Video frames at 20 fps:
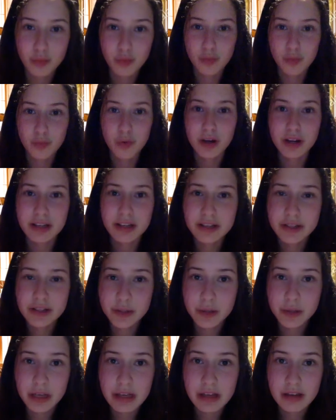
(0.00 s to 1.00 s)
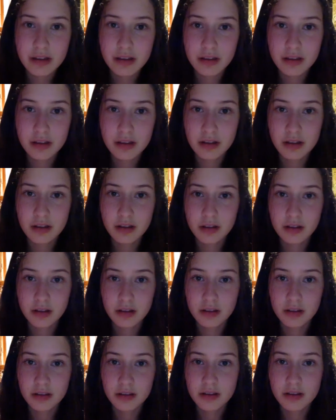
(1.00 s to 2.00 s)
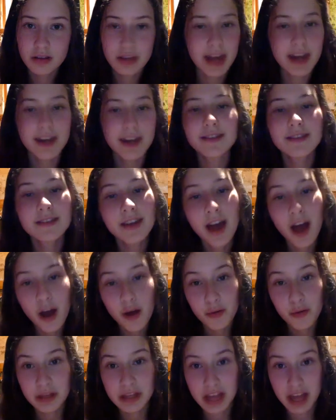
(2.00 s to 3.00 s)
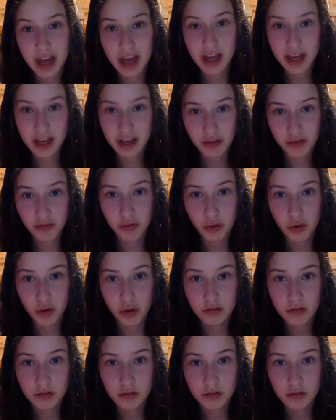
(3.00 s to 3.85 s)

What are you doing? That is not what they are here for.